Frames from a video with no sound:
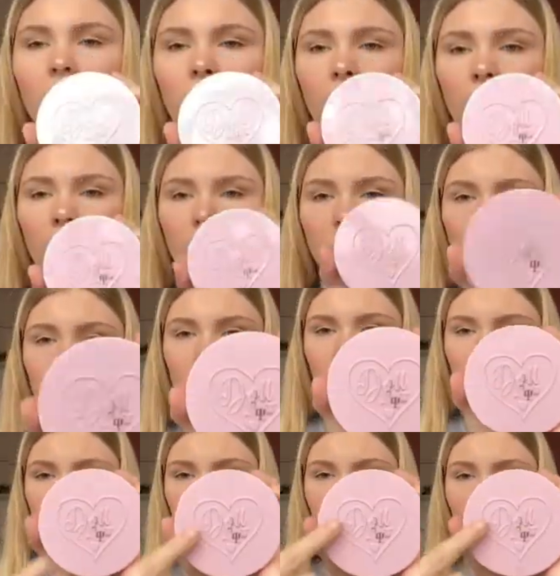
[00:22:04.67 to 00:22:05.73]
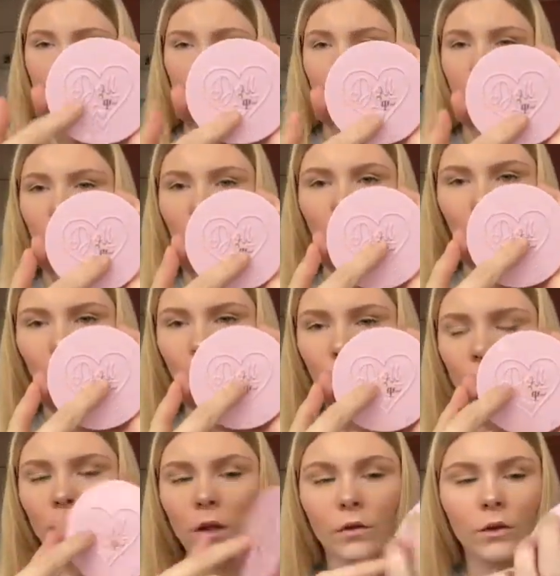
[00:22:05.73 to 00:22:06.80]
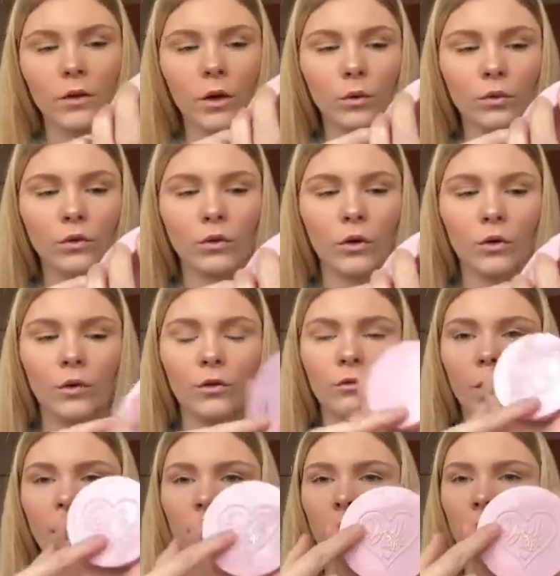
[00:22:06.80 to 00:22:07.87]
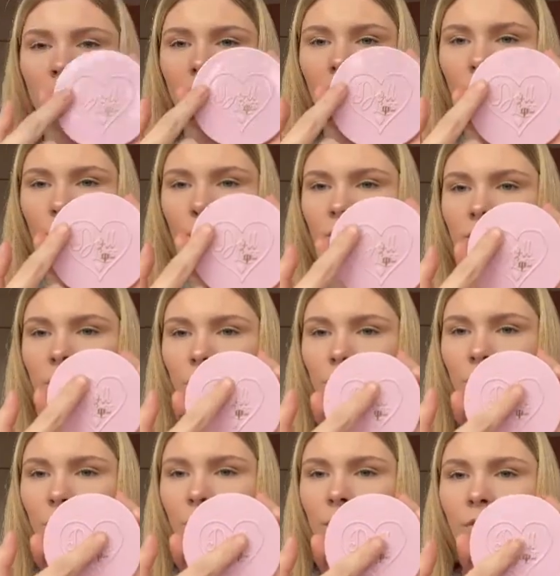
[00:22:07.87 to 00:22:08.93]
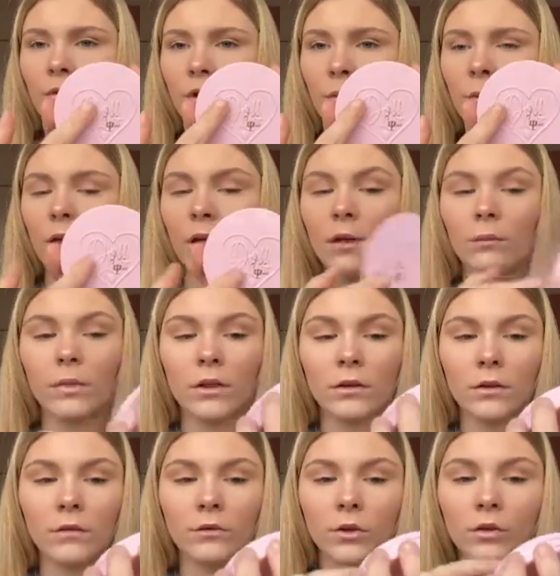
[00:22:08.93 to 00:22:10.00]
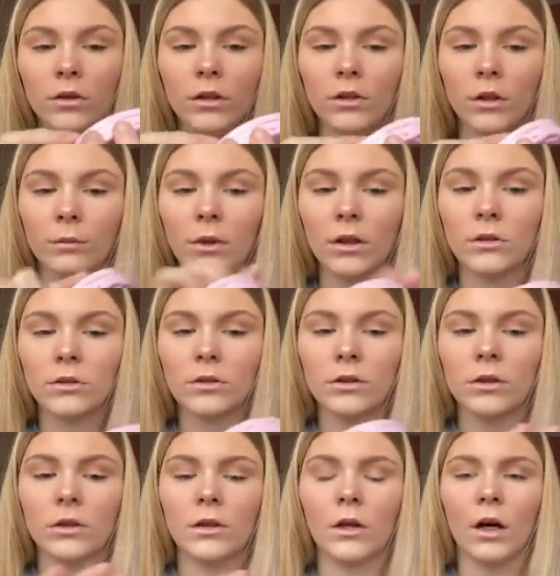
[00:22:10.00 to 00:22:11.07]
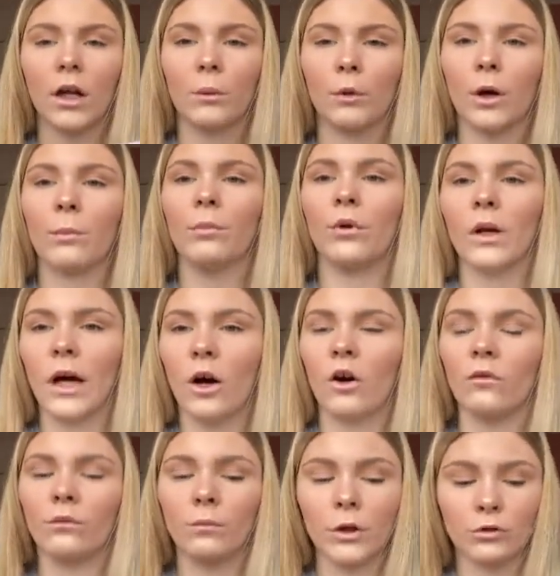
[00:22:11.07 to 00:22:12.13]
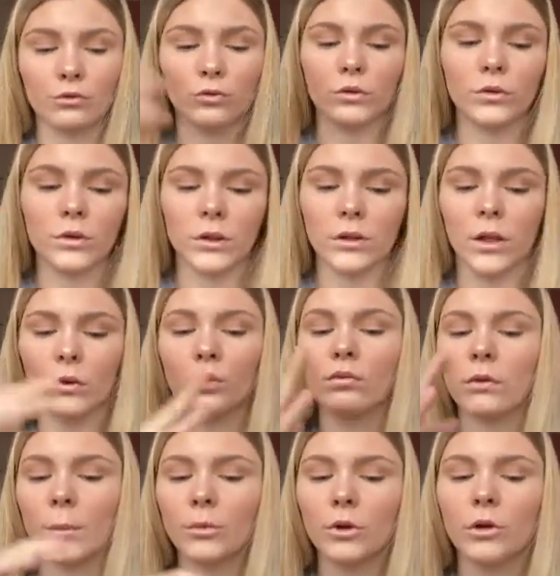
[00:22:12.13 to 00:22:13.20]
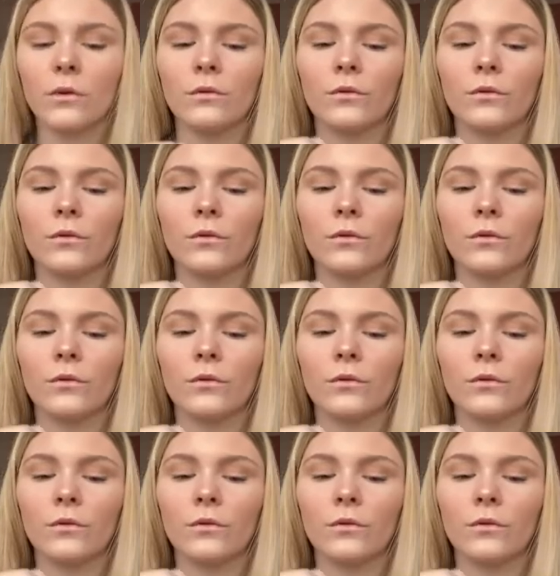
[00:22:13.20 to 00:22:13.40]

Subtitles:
highlighter. It looks like this. As you can see, my gold, like the gold on the right, has like all rubbed off on mine because I've used it so much. Like where I pull it out of my drawers, it's like all rubbed off.